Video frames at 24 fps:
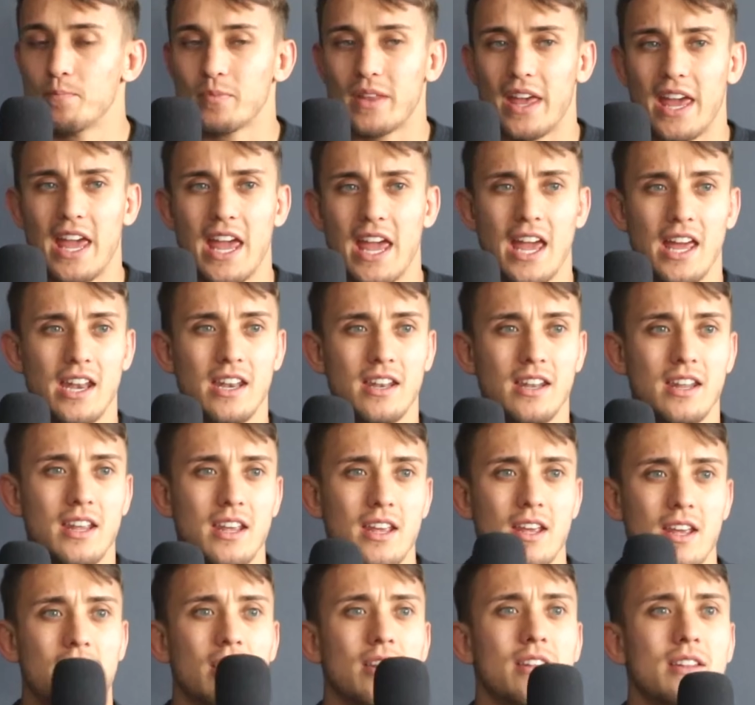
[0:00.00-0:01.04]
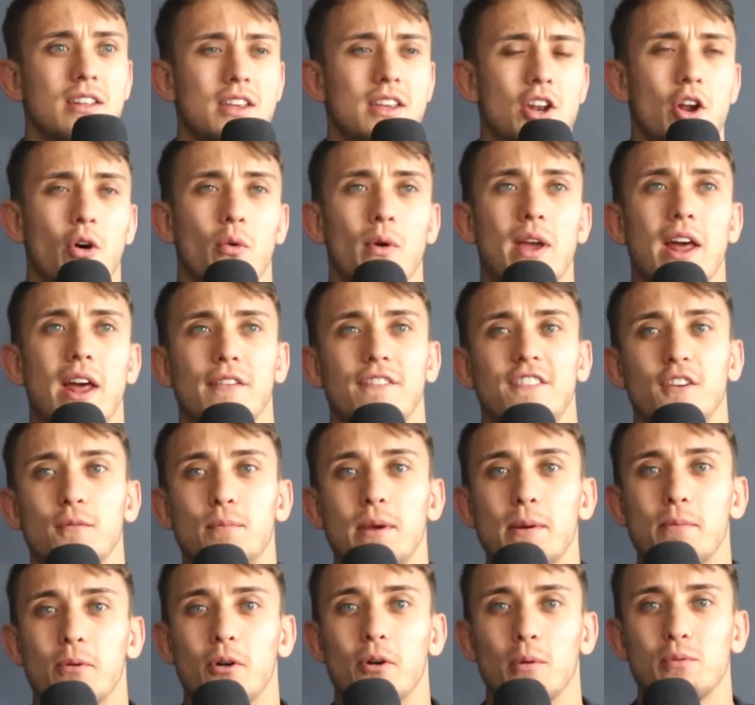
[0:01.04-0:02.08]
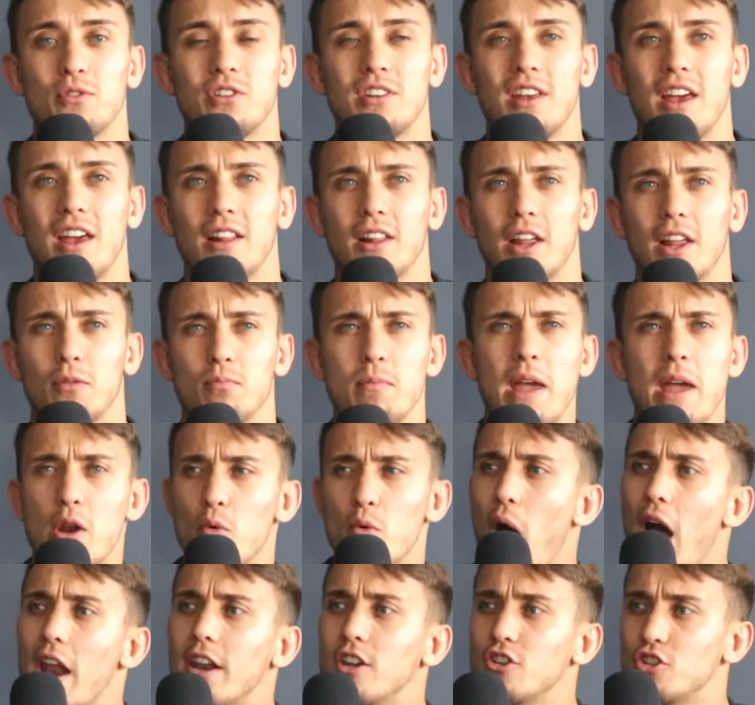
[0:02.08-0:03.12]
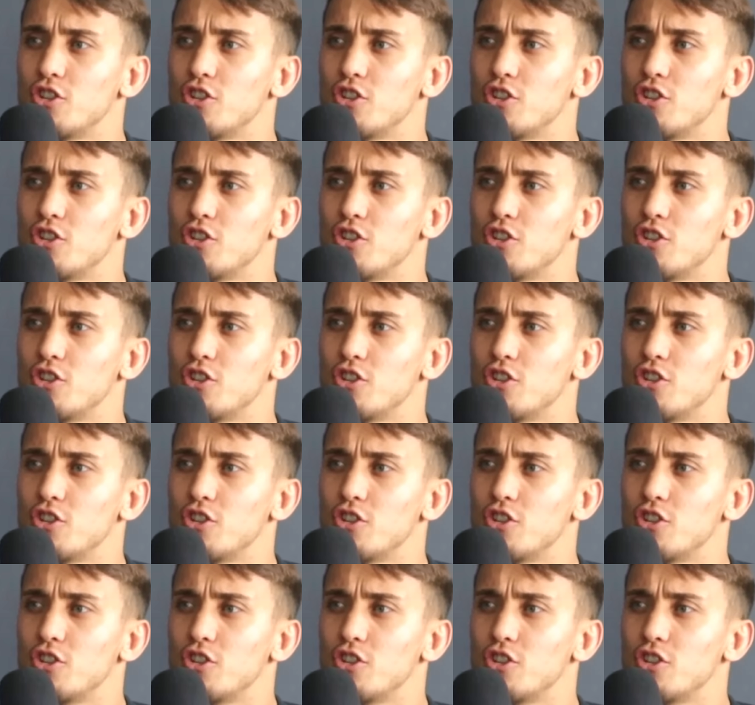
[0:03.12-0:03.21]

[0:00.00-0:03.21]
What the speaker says: And we had a few people upset, like, man, why didn't you